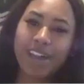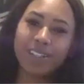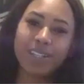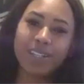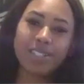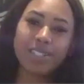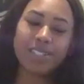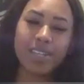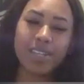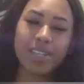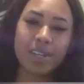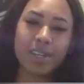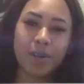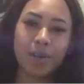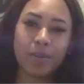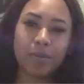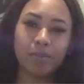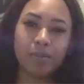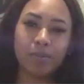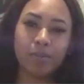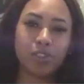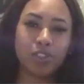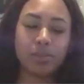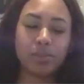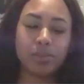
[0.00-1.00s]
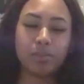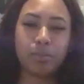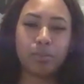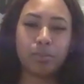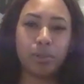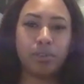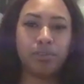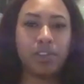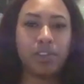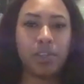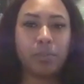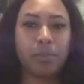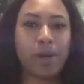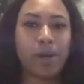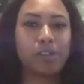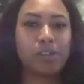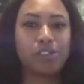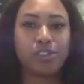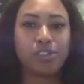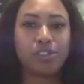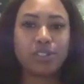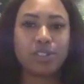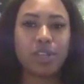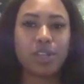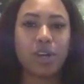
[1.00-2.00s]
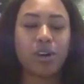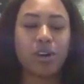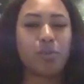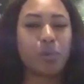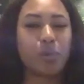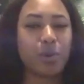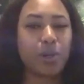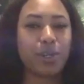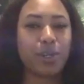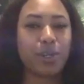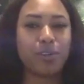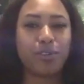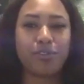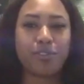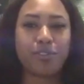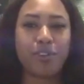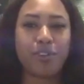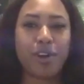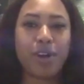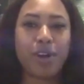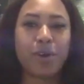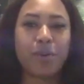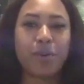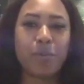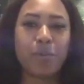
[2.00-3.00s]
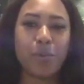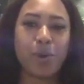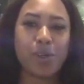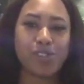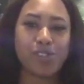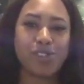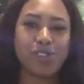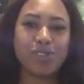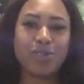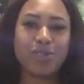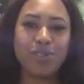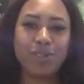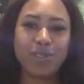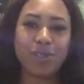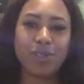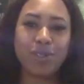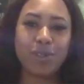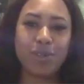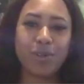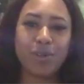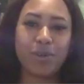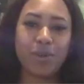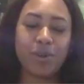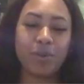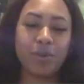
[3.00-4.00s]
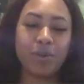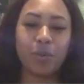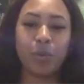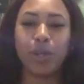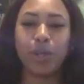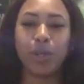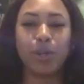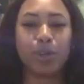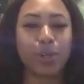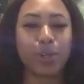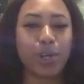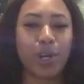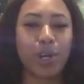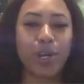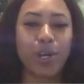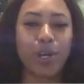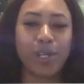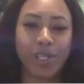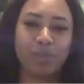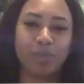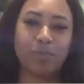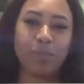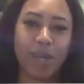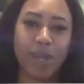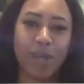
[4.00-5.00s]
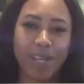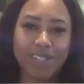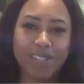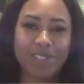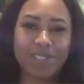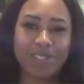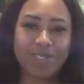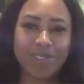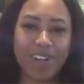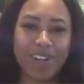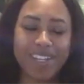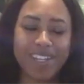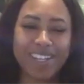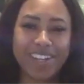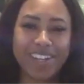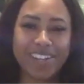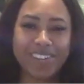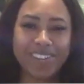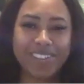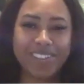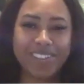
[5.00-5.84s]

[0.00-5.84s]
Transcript: us just briefly about yourself, where you're from, what you do, and where you're currently based right now.